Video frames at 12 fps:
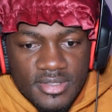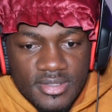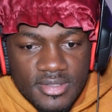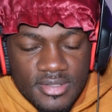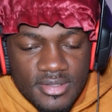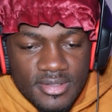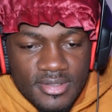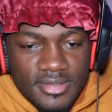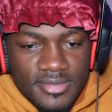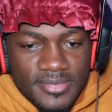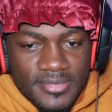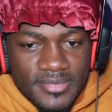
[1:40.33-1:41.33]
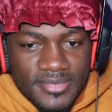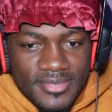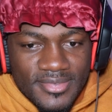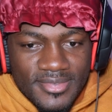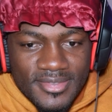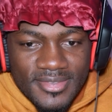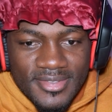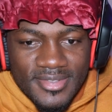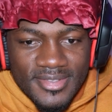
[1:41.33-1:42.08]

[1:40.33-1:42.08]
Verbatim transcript: For as long as I can remember.